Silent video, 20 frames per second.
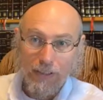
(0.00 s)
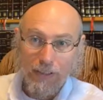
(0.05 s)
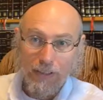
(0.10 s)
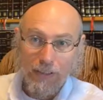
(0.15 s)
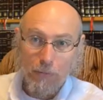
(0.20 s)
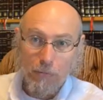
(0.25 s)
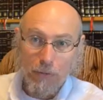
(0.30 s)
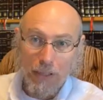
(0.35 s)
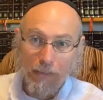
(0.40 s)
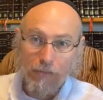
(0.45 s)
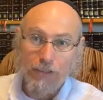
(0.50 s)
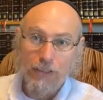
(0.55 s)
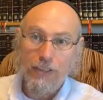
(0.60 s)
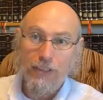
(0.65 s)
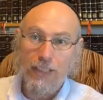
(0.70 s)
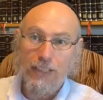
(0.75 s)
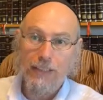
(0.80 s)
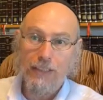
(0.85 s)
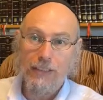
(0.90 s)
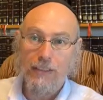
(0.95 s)
He's
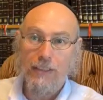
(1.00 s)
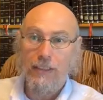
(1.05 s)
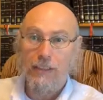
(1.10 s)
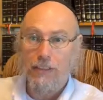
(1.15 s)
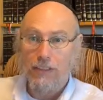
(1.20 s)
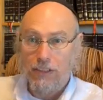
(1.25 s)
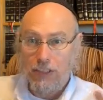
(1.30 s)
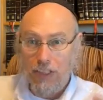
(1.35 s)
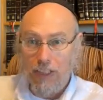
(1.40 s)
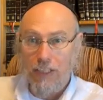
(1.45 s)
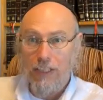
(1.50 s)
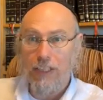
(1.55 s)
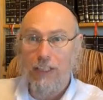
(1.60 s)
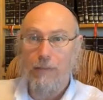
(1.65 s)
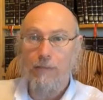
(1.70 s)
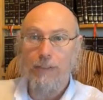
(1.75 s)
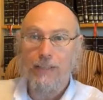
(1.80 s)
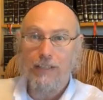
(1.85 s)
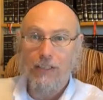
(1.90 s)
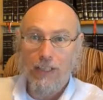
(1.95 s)
prophesizing that there's going to
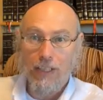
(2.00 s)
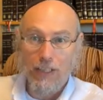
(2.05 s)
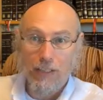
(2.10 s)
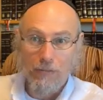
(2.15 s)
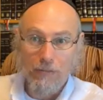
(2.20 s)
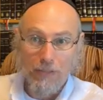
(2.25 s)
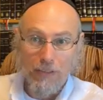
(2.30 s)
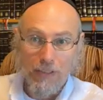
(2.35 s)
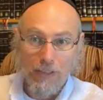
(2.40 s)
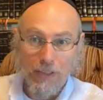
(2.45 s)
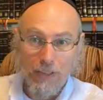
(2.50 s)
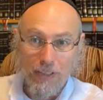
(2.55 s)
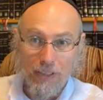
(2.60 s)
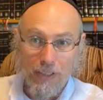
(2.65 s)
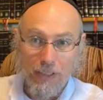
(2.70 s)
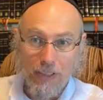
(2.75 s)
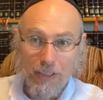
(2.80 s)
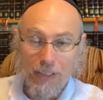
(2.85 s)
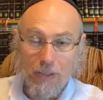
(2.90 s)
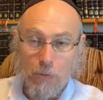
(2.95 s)
come a time
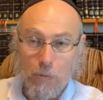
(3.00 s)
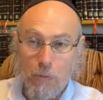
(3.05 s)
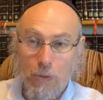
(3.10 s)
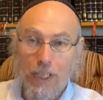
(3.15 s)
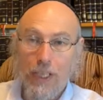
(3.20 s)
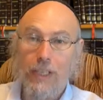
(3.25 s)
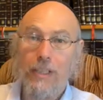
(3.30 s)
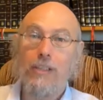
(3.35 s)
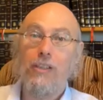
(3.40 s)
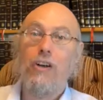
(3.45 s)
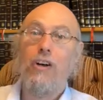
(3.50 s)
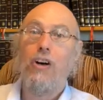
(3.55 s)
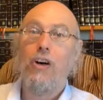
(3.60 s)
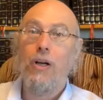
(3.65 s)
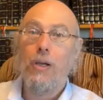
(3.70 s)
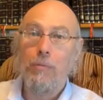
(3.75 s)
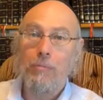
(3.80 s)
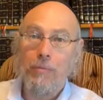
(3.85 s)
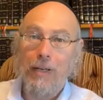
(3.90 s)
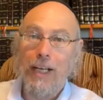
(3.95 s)
when
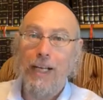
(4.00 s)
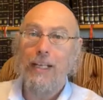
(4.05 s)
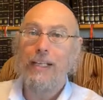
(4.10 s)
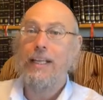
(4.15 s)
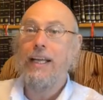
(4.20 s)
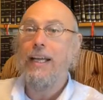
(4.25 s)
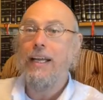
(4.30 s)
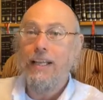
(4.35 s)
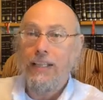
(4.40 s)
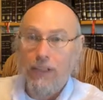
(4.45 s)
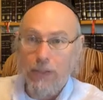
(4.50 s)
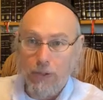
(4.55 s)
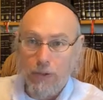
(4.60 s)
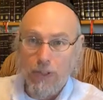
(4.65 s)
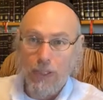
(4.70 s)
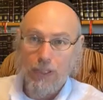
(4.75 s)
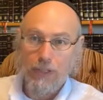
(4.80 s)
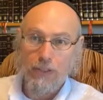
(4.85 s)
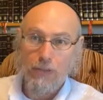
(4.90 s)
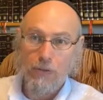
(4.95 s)
all my anger
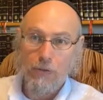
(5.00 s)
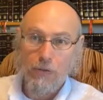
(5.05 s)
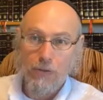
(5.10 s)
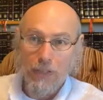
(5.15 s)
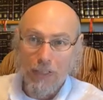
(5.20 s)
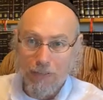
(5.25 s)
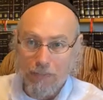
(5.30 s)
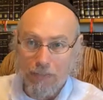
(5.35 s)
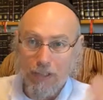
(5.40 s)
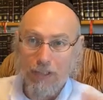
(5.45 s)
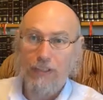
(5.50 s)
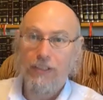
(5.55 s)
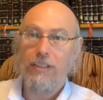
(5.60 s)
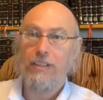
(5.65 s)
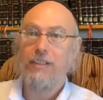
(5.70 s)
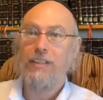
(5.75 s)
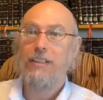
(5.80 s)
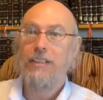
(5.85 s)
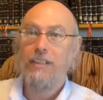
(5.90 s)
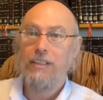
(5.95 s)
at you,
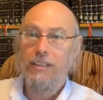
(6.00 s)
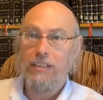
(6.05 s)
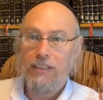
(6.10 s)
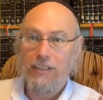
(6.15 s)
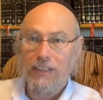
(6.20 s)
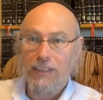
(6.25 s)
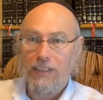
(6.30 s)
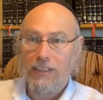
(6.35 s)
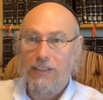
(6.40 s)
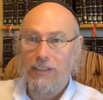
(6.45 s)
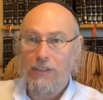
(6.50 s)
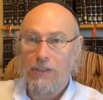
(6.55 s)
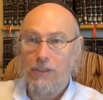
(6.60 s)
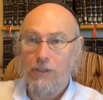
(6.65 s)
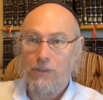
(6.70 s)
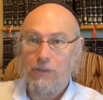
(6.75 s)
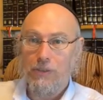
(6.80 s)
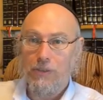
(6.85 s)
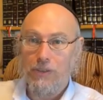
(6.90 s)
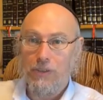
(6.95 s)
everything that you
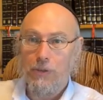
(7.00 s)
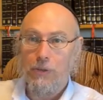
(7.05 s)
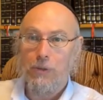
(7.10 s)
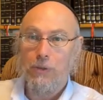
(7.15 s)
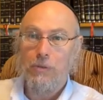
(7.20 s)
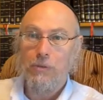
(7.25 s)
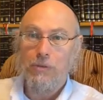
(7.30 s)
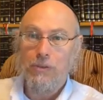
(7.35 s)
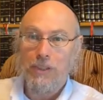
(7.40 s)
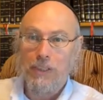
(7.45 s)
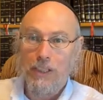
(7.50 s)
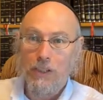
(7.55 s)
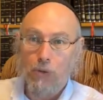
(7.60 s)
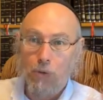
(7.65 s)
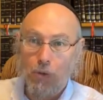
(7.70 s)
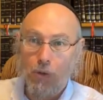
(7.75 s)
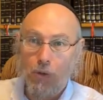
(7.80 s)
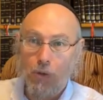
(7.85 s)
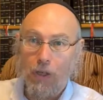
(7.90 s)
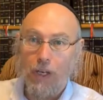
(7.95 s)
know you did
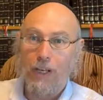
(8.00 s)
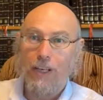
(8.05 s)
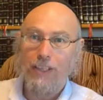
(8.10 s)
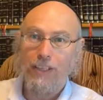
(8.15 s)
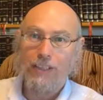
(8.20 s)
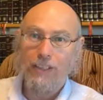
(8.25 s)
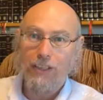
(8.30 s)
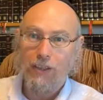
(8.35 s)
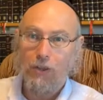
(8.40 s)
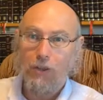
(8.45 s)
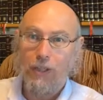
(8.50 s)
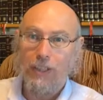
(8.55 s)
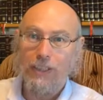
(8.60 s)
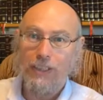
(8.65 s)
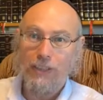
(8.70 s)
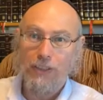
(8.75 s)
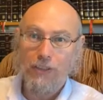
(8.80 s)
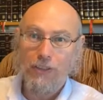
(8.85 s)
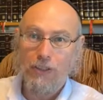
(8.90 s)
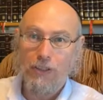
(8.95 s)
wrong that caused
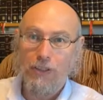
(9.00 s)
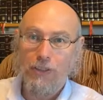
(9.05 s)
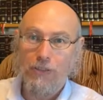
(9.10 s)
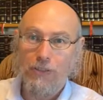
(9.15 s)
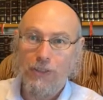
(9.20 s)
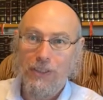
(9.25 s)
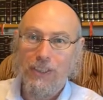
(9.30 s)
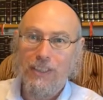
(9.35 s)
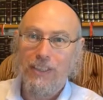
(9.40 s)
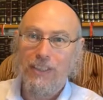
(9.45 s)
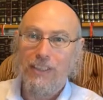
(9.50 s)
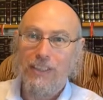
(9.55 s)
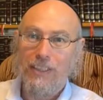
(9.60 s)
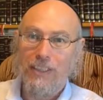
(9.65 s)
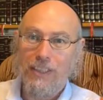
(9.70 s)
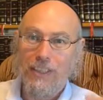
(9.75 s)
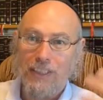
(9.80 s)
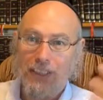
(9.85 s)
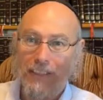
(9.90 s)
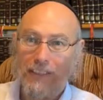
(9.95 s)
you to go
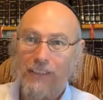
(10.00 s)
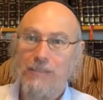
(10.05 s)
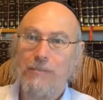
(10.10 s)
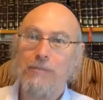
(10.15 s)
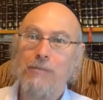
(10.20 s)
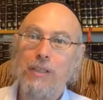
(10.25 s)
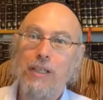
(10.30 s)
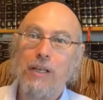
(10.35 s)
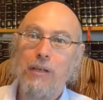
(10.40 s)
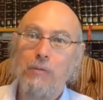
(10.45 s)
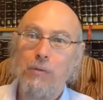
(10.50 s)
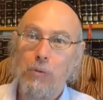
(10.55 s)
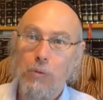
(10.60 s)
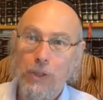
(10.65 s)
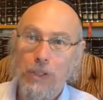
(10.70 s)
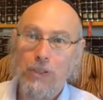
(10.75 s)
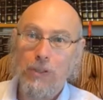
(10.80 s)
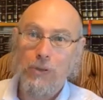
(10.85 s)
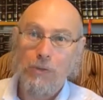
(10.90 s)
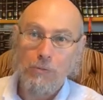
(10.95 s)
uh, become a
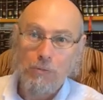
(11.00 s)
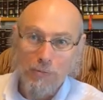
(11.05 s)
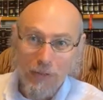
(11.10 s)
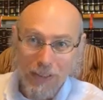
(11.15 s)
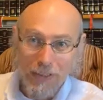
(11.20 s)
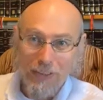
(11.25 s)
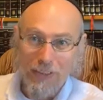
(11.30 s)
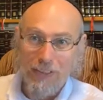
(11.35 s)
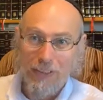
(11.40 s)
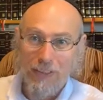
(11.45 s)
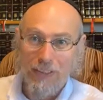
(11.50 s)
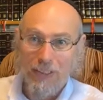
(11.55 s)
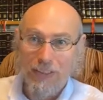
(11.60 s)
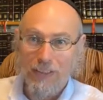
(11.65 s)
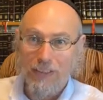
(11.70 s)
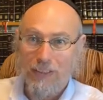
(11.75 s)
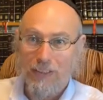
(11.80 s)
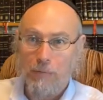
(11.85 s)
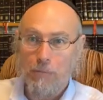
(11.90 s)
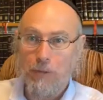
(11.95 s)
widow, basically,
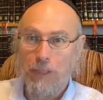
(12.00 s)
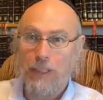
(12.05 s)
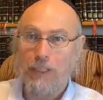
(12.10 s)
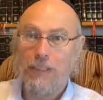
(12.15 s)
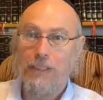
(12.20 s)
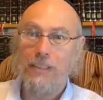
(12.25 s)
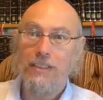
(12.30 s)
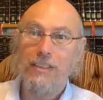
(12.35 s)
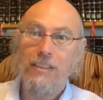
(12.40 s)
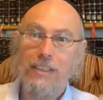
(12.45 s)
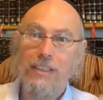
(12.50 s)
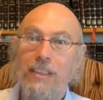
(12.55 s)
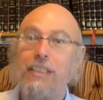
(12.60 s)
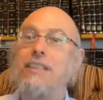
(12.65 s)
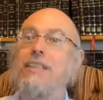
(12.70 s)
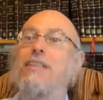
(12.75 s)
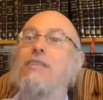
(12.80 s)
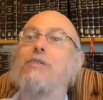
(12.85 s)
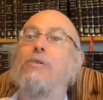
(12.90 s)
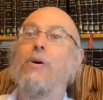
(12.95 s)
to be
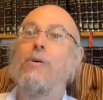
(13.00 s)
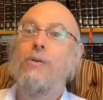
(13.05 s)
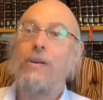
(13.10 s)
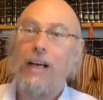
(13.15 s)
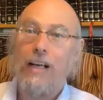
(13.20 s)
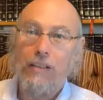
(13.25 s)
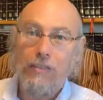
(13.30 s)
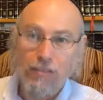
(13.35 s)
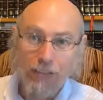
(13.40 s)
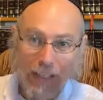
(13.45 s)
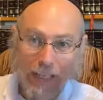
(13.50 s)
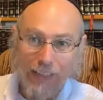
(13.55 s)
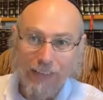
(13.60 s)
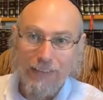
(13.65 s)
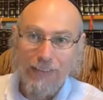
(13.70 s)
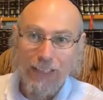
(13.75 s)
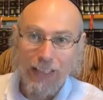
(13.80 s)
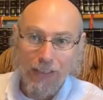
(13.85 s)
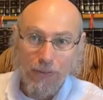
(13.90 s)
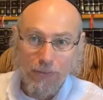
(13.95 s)
thrown out of
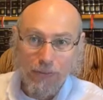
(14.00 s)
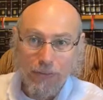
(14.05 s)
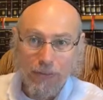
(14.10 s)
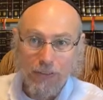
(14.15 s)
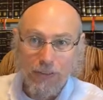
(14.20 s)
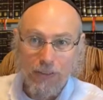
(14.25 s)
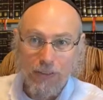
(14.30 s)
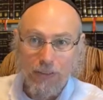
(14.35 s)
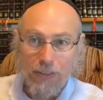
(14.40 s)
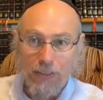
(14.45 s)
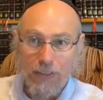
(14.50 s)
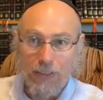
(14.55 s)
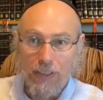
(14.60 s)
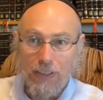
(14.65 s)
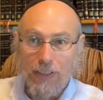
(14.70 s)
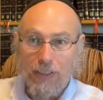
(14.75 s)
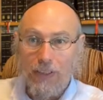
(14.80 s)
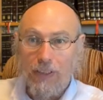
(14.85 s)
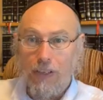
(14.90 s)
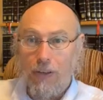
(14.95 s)
God's house,
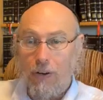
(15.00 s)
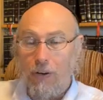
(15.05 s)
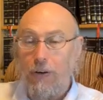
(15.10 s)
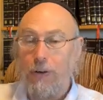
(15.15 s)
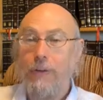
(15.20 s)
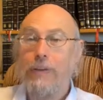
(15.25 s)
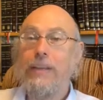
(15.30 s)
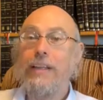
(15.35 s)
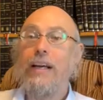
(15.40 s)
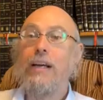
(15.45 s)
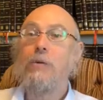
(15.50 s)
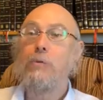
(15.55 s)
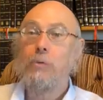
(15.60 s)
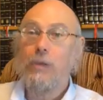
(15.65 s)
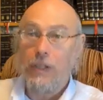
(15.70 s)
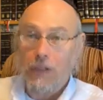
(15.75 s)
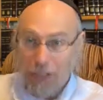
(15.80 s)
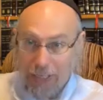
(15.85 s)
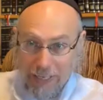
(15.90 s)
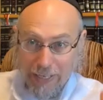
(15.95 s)
all that
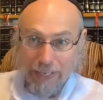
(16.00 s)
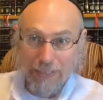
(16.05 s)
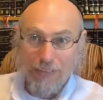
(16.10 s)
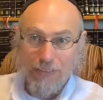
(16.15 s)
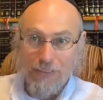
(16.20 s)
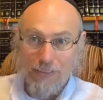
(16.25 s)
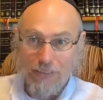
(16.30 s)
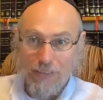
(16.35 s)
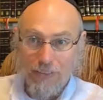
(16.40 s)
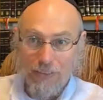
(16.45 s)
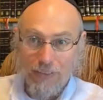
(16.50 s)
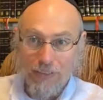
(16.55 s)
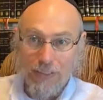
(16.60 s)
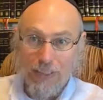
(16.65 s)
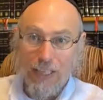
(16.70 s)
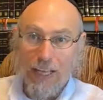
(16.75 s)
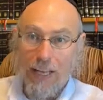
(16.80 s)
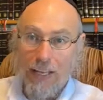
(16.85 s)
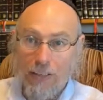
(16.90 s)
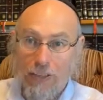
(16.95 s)
will end,
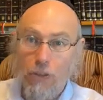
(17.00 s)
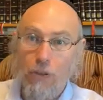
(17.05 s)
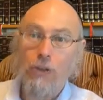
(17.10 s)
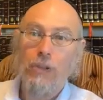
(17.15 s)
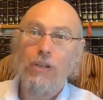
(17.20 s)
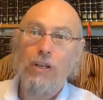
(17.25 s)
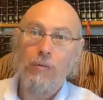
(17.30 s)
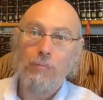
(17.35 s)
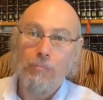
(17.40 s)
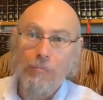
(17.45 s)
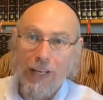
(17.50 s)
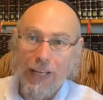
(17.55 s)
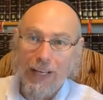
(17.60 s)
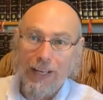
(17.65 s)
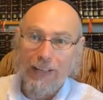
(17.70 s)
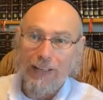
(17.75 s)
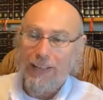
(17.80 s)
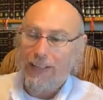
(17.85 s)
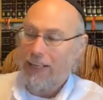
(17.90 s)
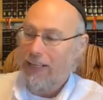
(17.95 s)
and you'll come
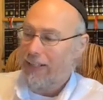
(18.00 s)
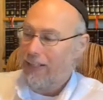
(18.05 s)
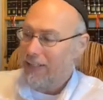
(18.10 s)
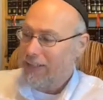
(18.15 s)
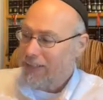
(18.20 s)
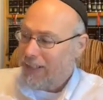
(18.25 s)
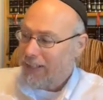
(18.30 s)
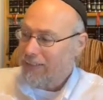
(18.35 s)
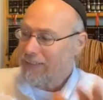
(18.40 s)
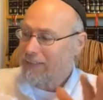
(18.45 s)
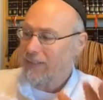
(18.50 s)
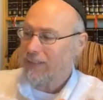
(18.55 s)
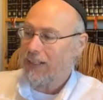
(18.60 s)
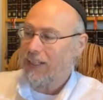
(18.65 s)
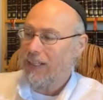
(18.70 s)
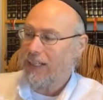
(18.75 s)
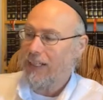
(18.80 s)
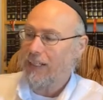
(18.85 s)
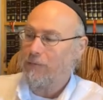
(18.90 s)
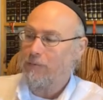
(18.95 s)
back. And at that
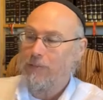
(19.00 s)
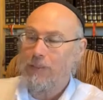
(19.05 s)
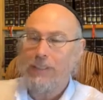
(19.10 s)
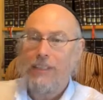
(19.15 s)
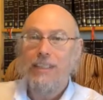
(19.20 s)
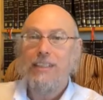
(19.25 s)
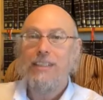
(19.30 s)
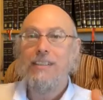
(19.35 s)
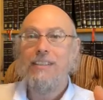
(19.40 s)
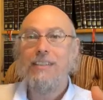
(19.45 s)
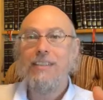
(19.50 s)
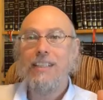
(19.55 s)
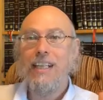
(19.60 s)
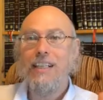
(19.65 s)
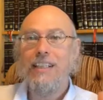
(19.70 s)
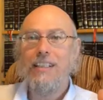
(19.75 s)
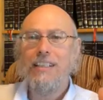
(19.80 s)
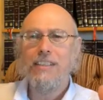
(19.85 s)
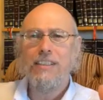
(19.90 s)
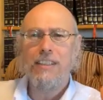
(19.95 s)
time, he's
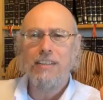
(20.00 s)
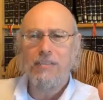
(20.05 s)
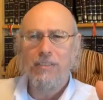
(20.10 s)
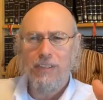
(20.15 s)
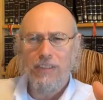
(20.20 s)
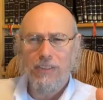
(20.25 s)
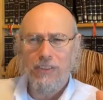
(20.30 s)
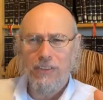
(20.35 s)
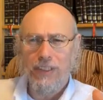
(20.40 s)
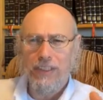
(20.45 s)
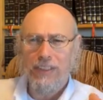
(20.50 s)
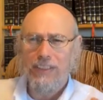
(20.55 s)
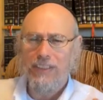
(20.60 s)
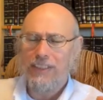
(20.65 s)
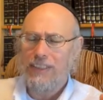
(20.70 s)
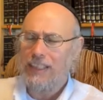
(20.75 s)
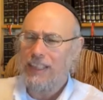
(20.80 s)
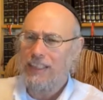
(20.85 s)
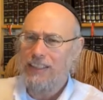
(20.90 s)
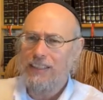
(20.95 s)
telling us something strange. He's
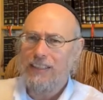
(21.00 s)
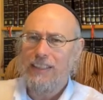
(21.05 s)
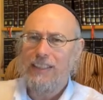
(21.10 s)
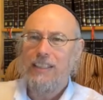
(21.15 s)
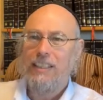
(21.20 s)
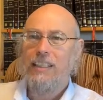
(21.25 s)
saying,